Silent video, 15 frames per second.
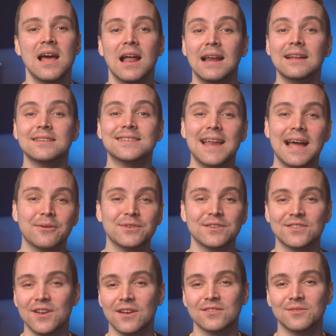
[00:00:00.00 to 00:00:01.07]
Let's now
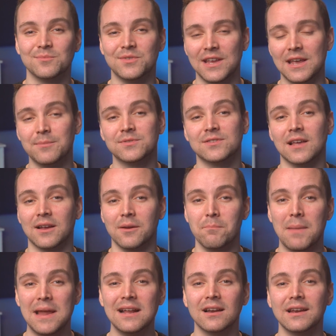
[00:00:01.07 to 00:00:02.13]
discuss some tips that can
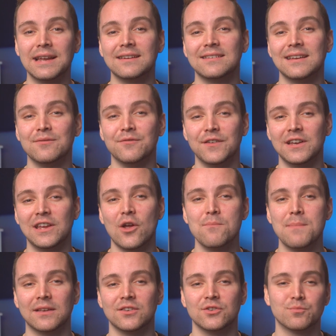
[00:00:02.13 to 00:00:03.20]
make LinkedIn video
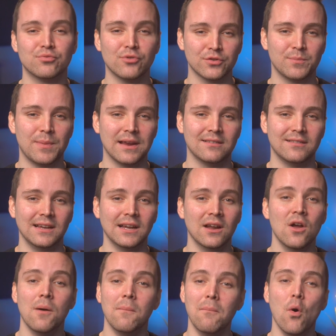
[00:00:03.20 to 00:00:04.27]
message prospecting
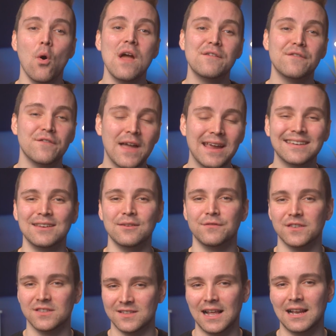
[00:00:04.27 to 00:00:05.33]
more effective
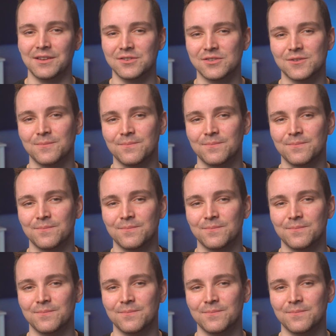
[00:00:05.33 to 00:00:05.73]
for sellers.